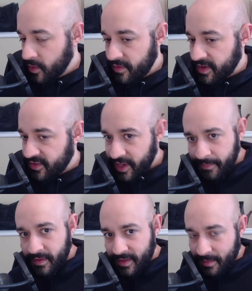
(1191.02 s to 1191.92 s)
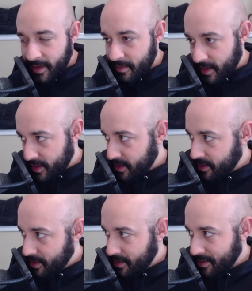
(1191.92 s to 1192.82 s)
you would have accepted the
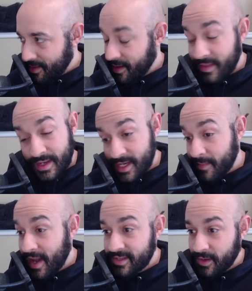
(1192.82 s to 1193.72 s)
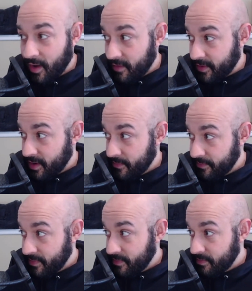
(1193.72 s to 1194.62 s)
amendment that Tom Ascol offered
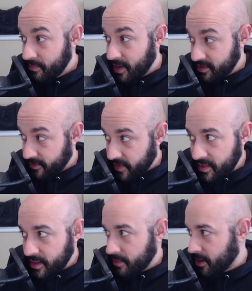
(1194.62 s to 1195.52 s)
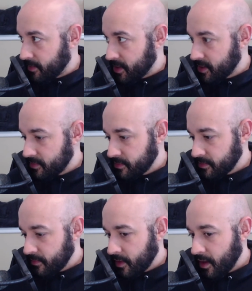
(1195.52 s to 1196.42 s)
as a friendly amendment.
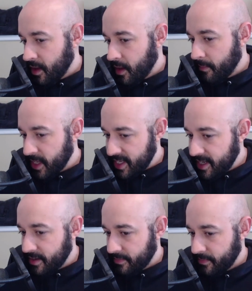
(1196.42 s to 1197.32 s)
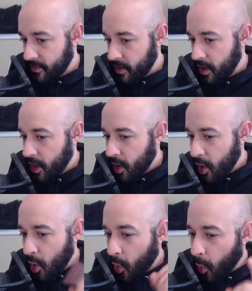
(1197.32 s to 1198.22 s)
But you didn't.
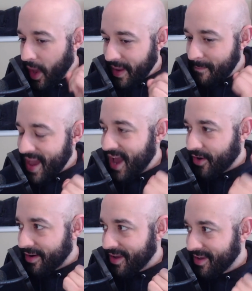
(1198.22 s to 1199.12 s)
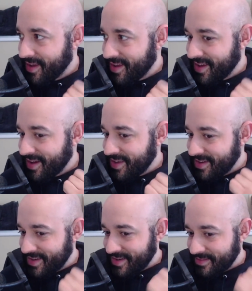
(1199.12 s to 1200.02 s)
When it mattered,
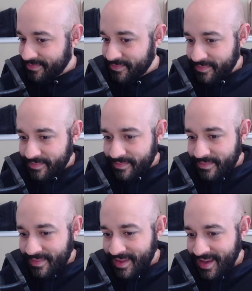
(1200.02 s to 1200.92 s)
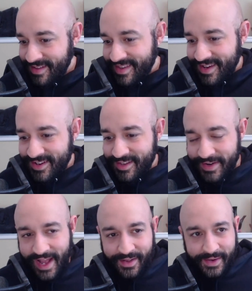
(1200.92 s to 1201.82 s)
you didn't. See, here's
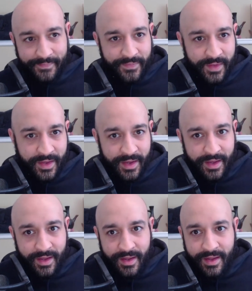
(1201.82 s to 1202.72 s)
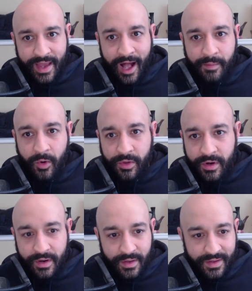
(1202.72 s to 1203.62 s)
the reality Al
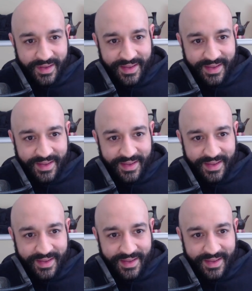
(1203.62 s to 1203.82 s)
Mohler